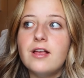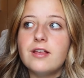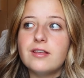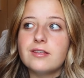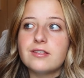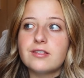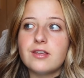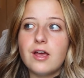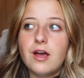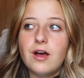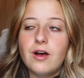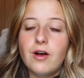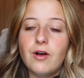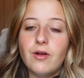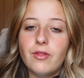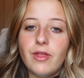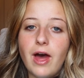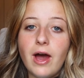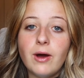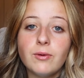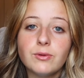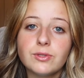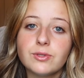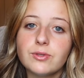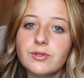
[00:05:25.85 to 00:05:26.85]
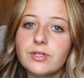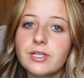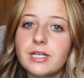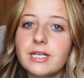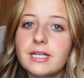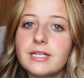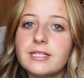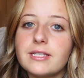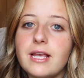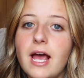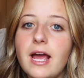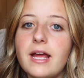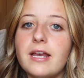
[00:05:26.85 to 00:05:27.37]
So that was really
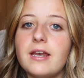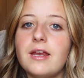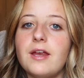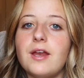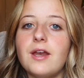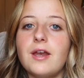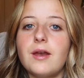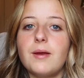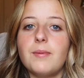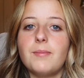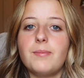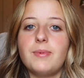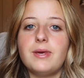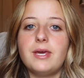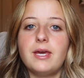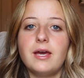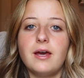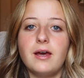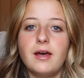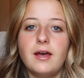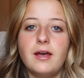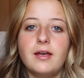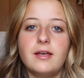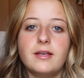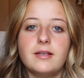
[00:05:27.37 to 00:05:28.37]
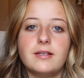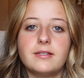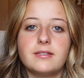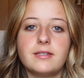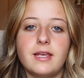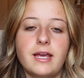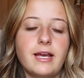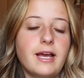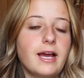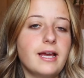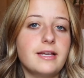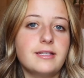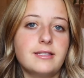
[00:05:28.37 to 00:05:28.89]
exciting because,
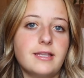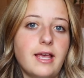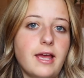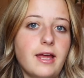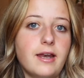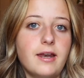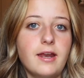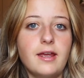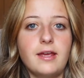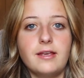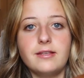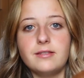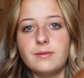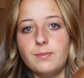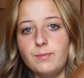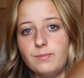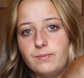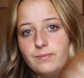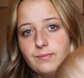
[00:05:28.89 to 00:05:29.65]
like I said, his